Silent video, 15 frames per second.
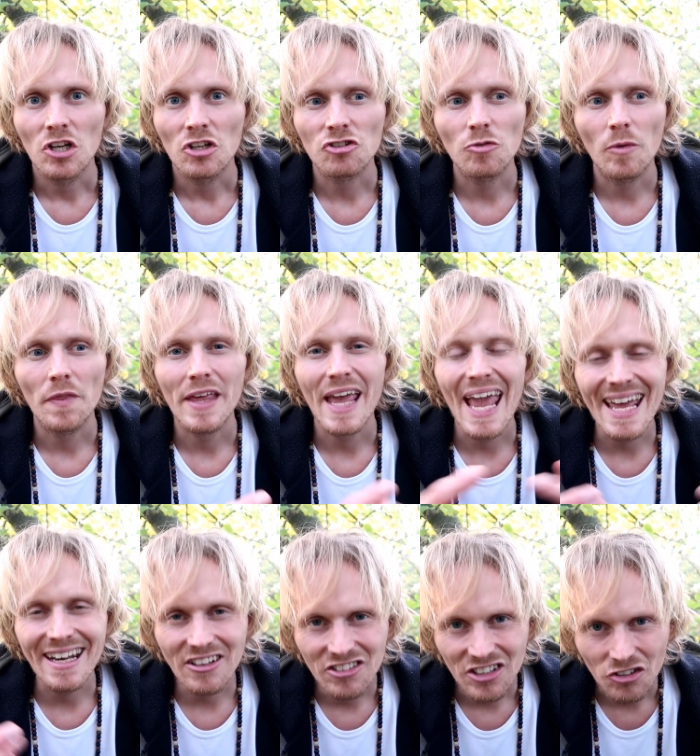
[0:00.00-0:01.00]
So when the
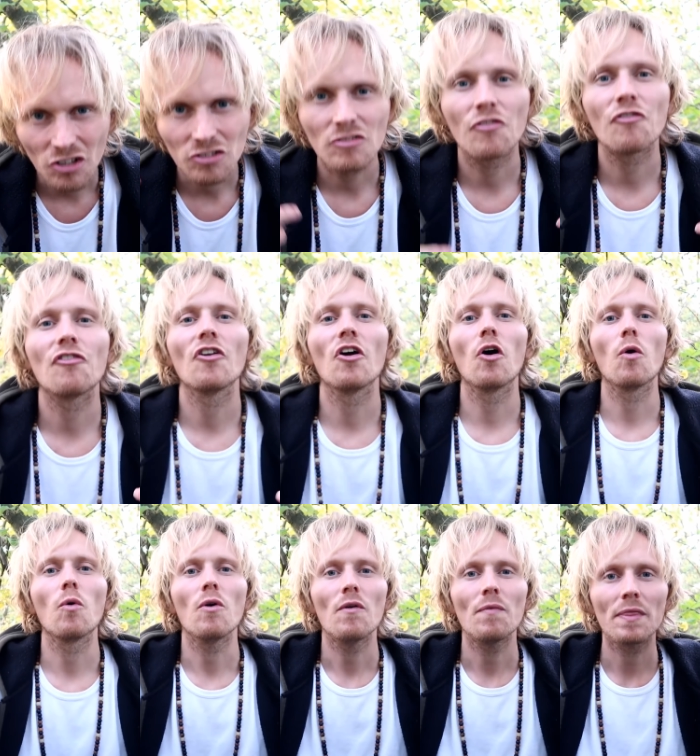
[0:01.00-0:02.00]
energy doesn't
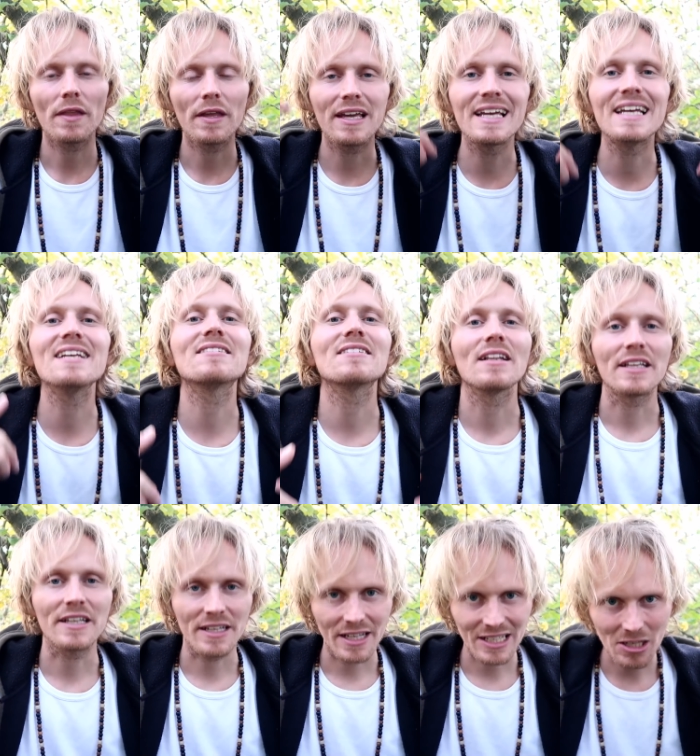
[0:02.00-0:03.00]
flow
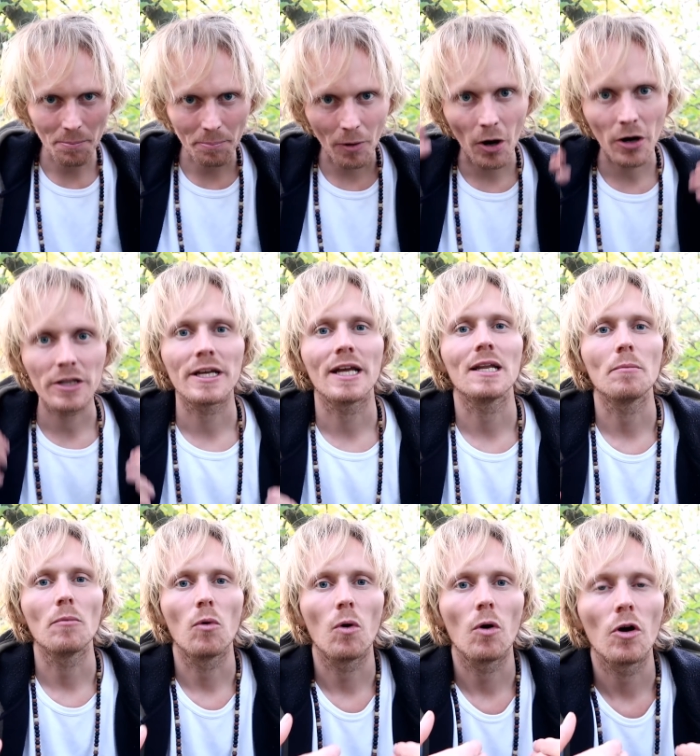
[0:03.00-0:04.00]
easily in your body
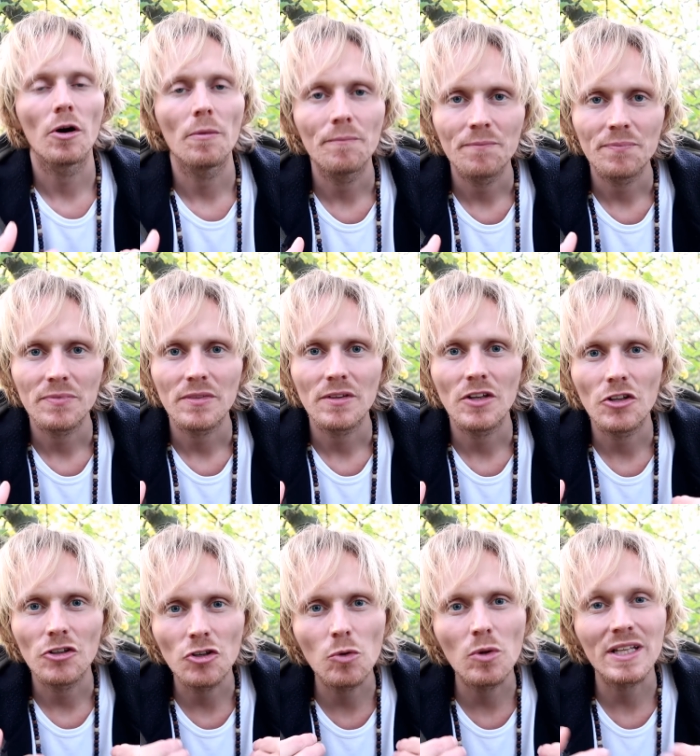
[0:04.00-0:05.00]
anymore,
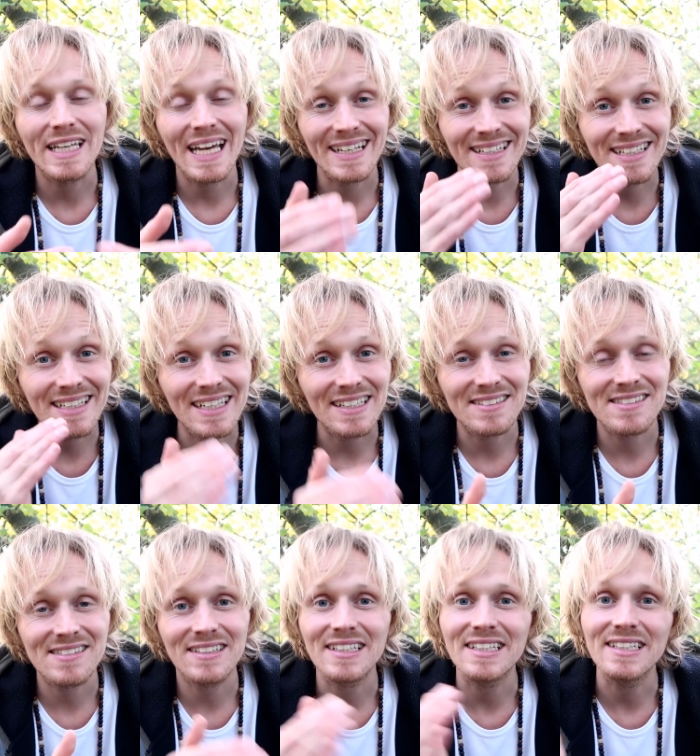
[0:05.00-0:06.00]
you will get
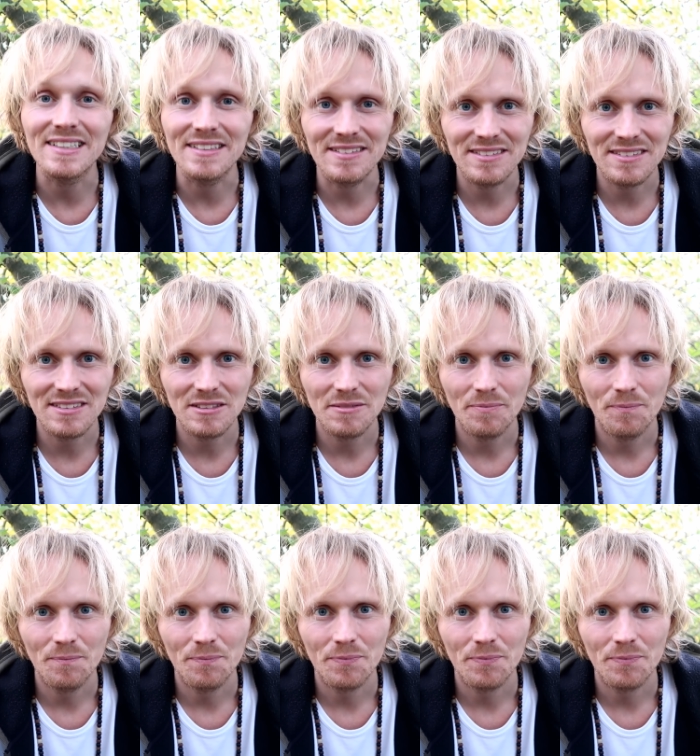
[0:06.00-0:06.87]
dis-ease.